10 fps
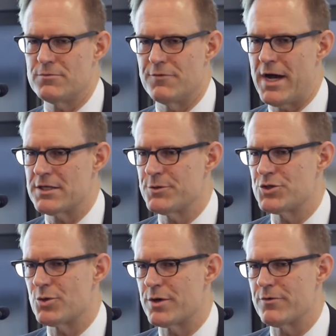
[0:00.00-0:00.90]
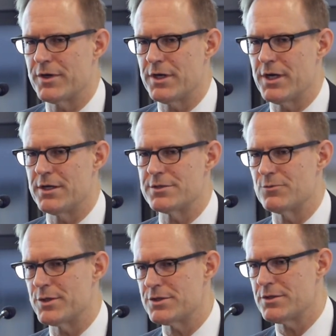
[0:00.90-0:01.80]
The vast majority of Canadians,
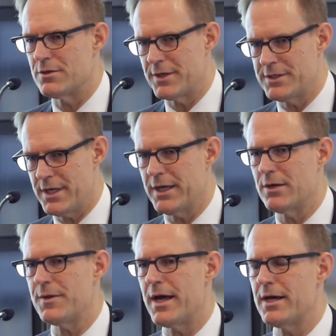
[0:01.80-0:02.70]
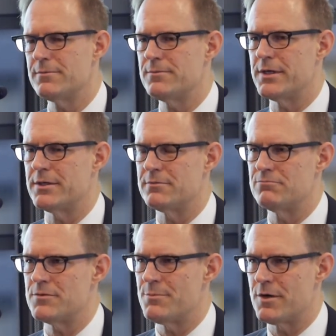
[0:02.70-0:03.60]
of which, you know, they take out that,
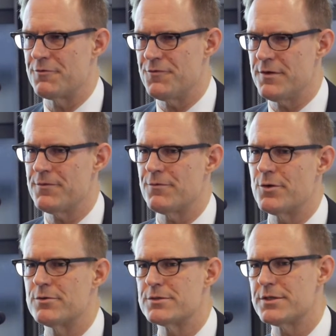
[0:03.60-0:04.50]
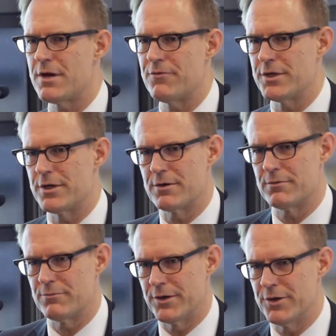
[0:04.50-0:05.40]
and about a fifth of those every
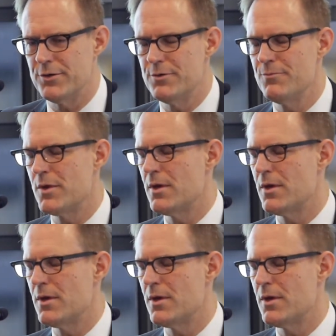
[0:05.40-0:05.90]
year renew.